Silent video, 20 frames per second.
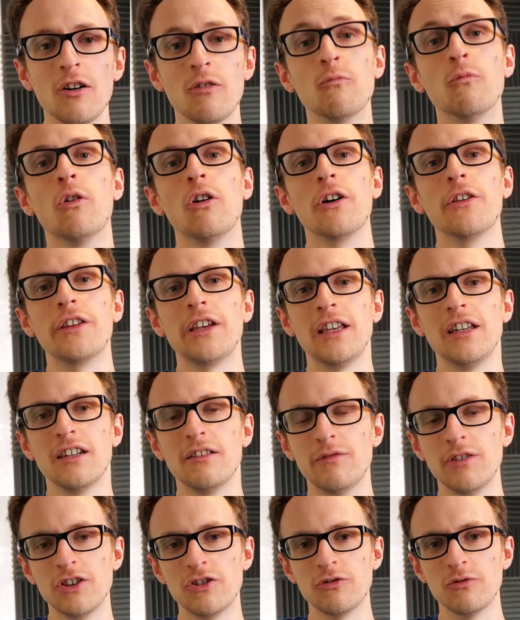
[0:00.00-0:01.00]
What are the
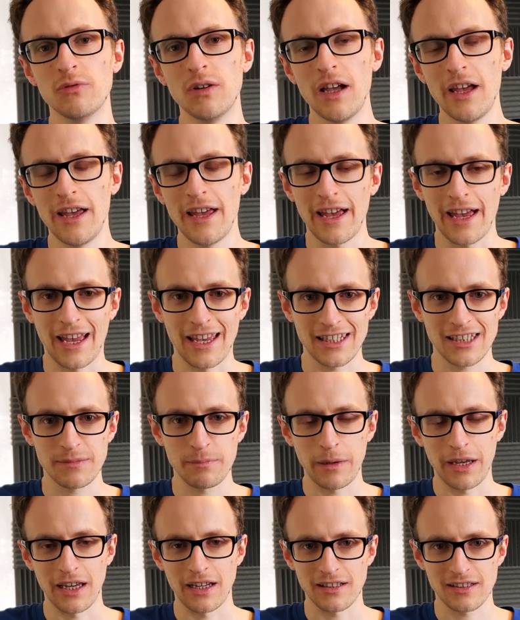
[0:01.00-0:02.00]
individual
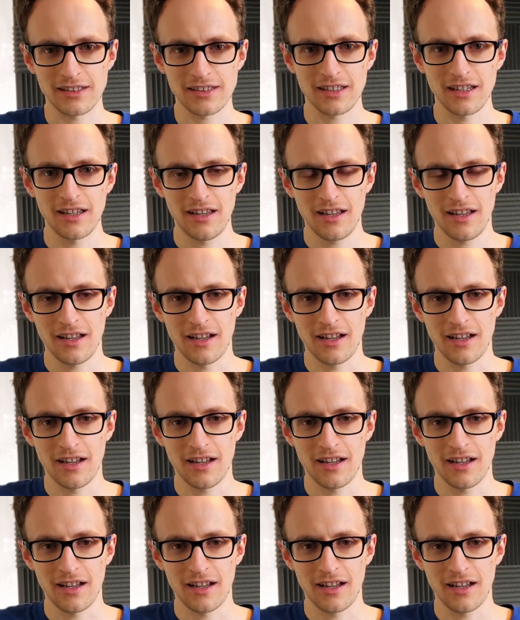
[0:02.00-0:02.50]
aspects